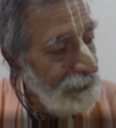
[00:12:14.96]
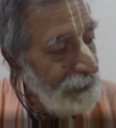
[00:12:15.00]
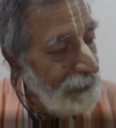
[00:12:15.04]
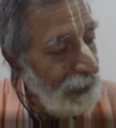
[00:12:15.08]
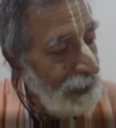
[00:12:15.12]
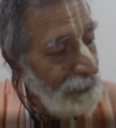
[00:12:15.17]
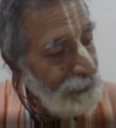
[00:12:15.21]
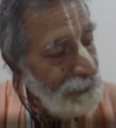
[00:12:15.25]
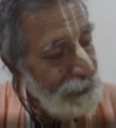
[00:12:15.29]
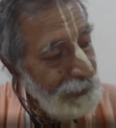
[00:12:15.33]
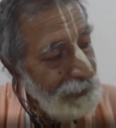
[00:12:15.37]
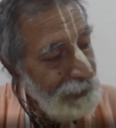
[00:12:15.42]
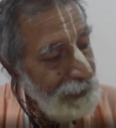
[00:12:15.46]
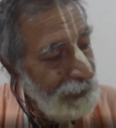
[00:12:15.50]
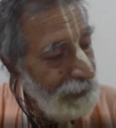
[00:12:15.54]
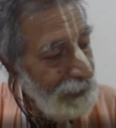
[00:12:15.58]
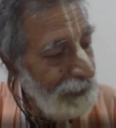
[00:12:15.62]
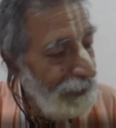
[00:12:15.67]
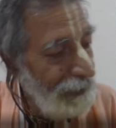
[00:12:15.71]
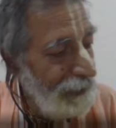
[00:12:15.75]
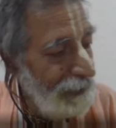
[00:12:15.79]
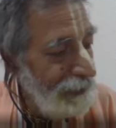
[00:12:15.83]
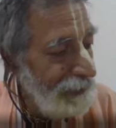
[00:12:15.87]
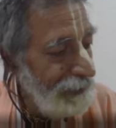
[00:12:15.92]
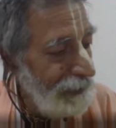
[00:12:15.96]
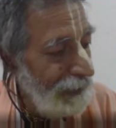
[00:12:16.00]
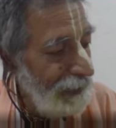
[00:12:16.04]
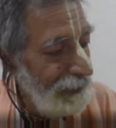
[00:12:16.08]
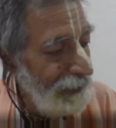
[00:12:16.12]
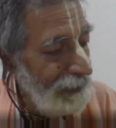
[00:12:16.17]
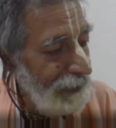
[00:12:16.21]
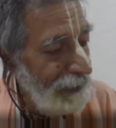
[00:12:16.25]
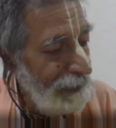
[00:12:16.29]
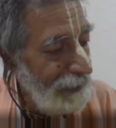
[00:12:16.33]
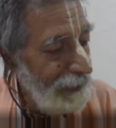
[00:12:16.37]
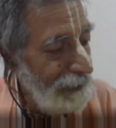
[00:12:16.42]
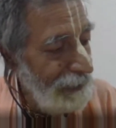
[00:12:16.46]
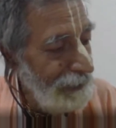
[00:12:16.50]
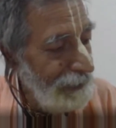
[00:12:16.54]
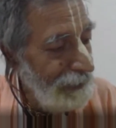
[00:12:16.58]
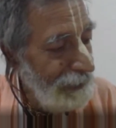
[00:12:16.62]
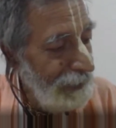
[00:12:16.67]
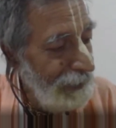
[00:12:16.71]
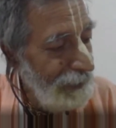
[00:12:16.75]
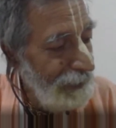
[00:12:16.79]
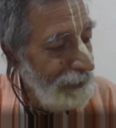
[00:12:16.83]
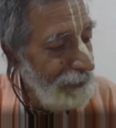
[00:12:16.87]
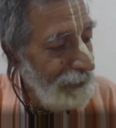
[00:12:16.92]
Ramchandra Khan sent her
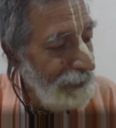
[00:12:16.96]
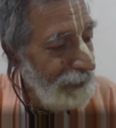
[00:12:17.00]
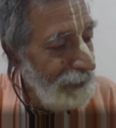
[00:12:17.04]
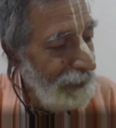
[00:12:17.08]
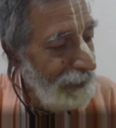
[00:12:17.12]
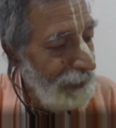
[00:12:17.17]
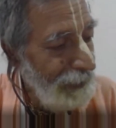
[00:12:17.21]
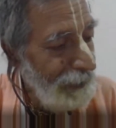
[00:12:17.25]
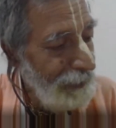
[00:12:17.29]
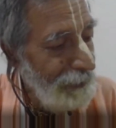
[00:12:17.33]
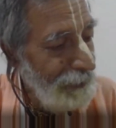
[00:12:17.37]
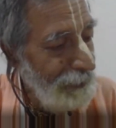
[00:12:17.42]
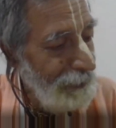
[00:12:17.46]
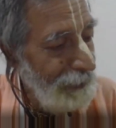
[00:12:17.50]
lot of